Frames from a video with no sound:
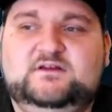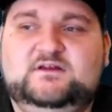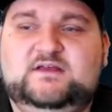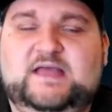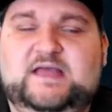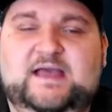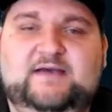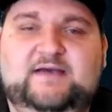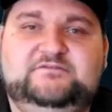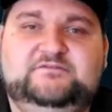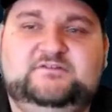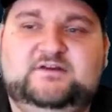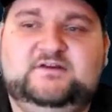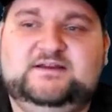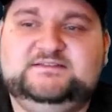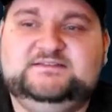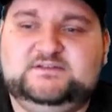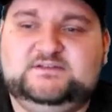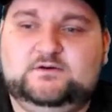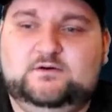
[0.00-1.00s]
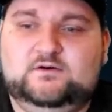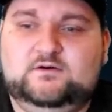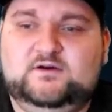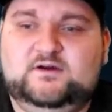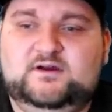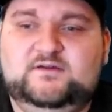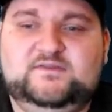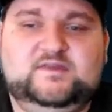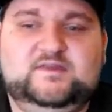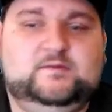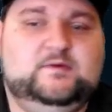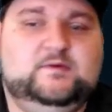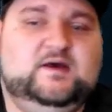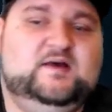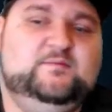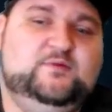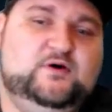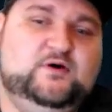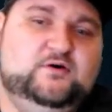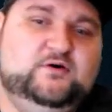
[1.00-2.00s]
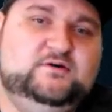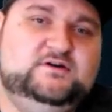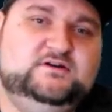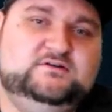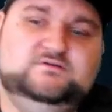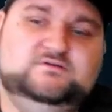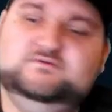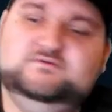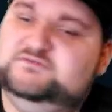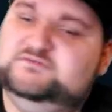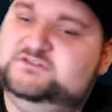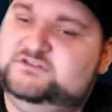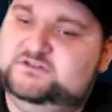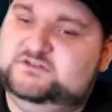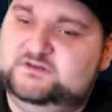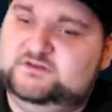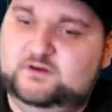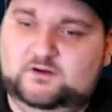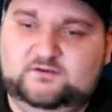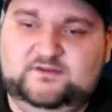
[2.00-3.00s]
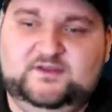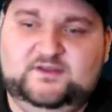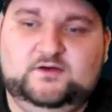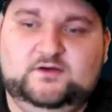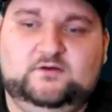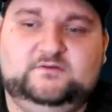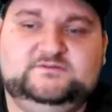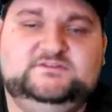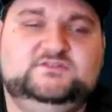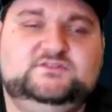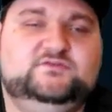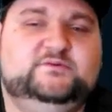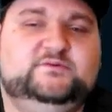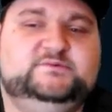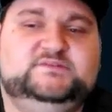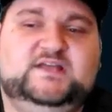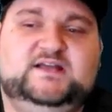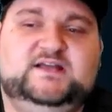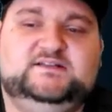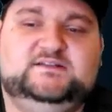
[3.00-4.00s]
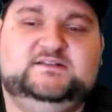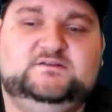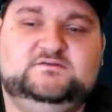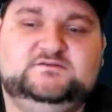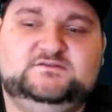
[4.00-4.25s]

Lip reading: after I score than my opponent, who should only hold 2 objectives.